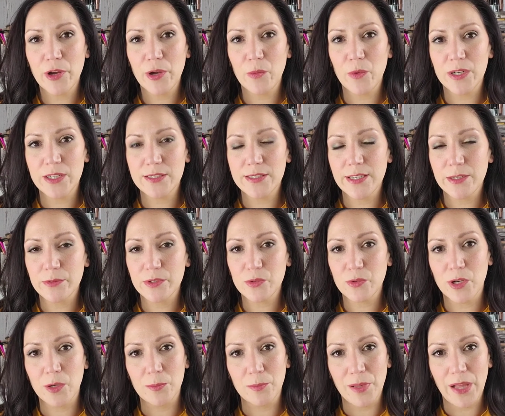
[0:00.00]
I want to say it was
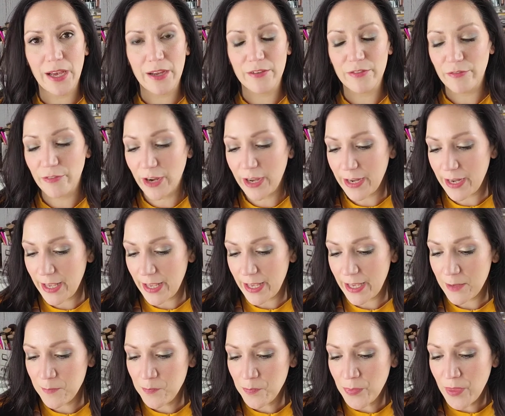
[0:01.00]
around Black
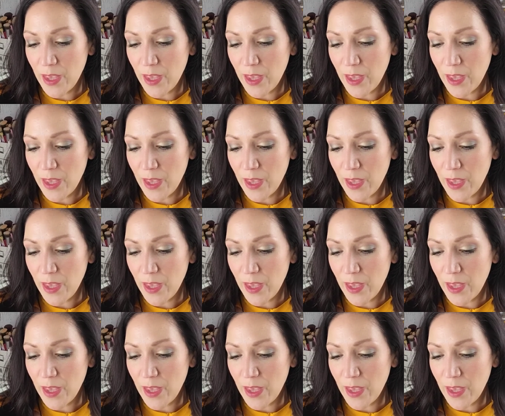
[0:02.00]
Friday.